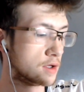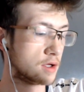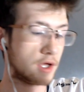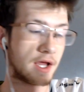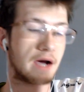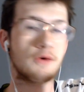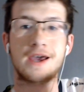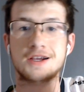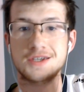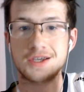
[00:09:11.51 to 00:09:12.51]
And how it
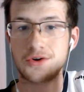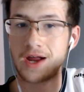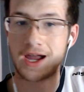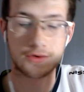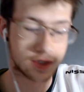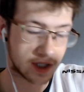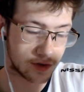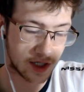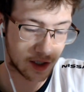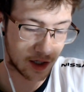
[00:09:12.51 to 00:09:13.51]
actually cracked was I was
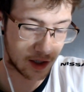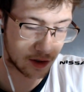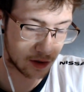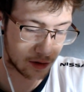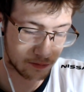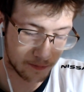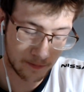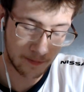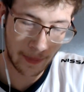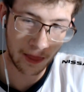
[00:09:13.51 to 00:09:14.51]

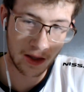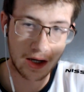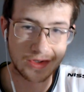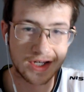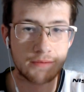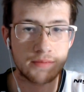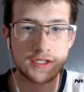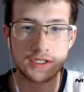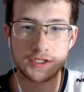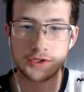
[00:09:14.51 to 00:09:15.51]
at a
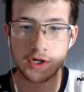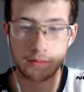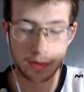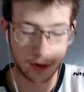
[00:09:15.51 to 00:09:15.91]
business trip